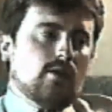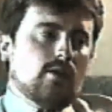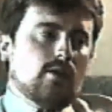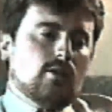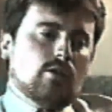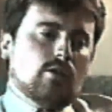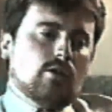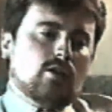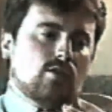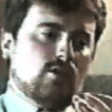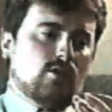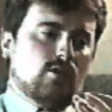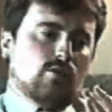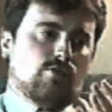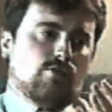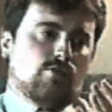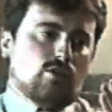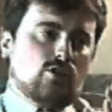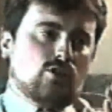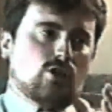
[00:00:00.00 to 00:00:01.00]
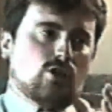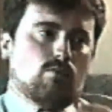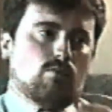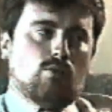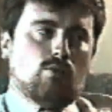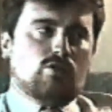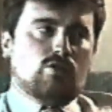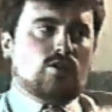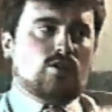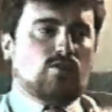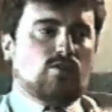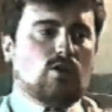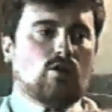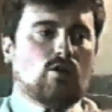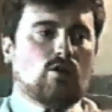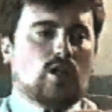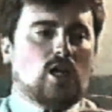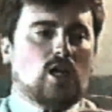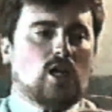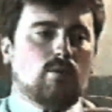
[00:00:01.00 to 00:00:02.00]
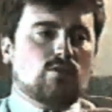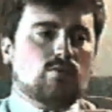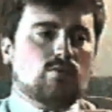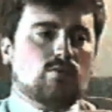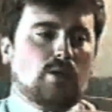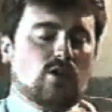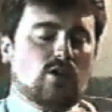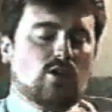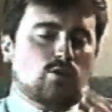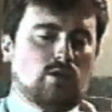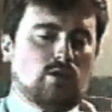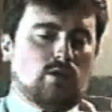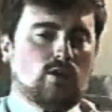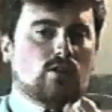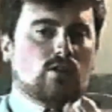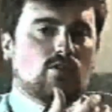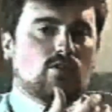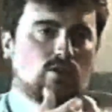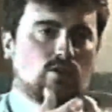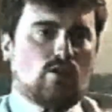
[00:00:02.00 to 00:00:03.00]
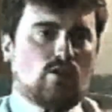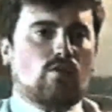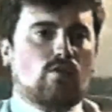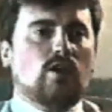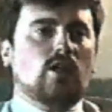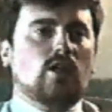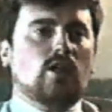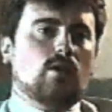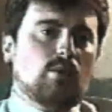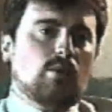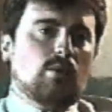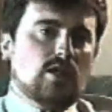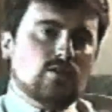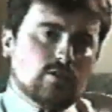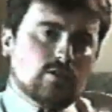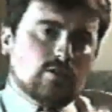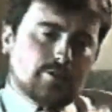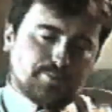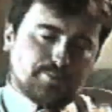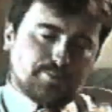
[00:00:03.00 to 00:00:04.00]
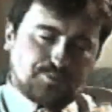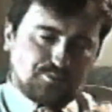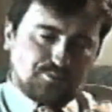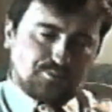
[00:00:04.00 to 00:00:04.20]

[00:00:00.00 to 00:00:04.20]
Looking to the future, most of our games, because we've got such a 3D basis,